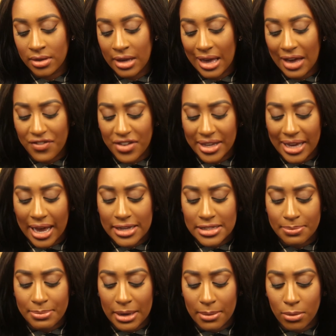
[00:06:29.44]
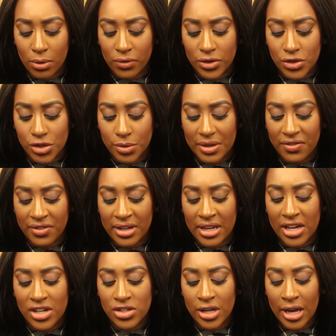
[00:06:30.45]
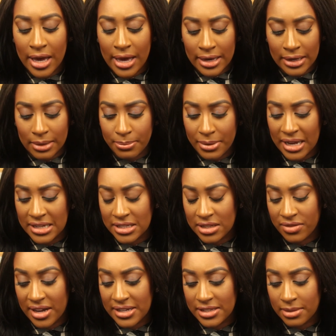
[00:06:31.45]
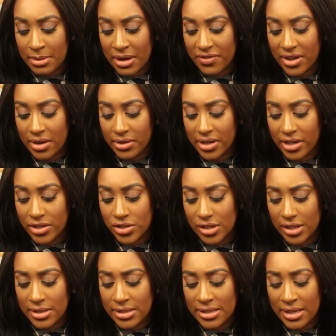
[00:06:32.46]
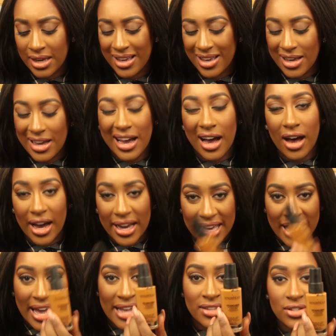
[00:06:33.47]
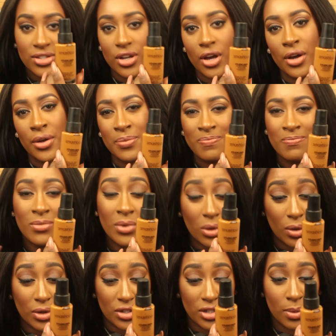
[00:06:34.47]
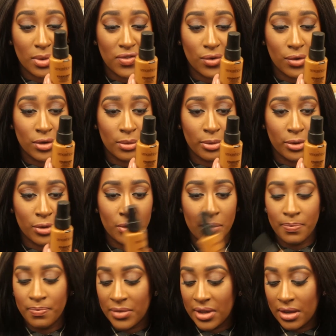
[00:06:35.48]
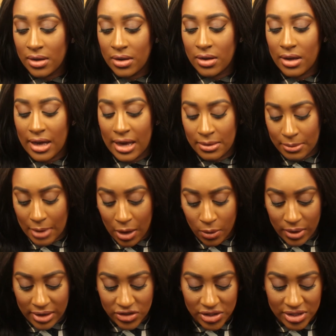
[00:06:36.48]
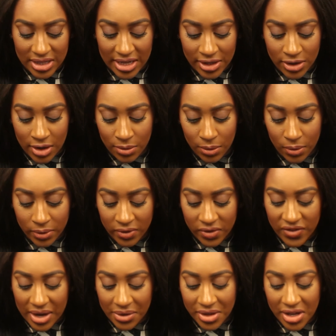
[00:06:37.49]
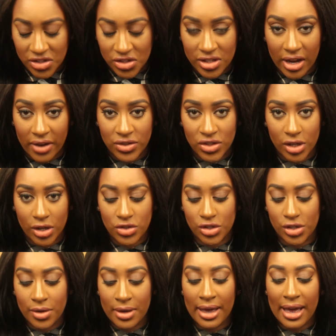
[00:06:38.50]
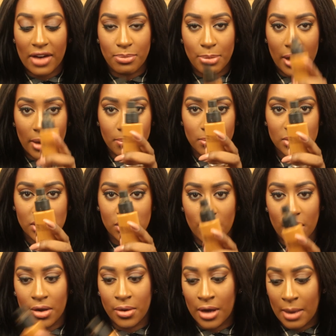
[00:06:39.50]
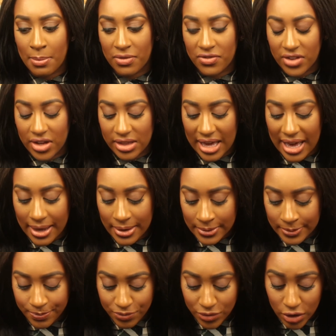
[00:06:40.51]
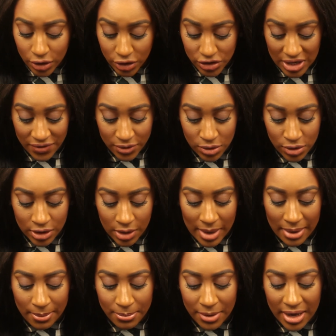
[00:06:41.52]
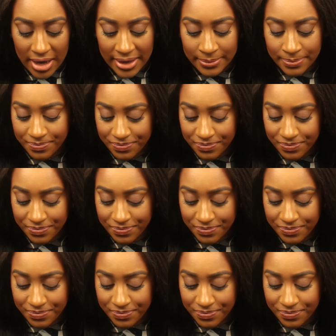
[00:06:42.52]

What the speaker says: I think it has a bit more of a dewy finish compared to the rest of my foundations. High end, so not so affordable. And oh, just to let you know, all of the foundations that I've showed you have pumps, so I prefer that, because you haven't got to go out and buy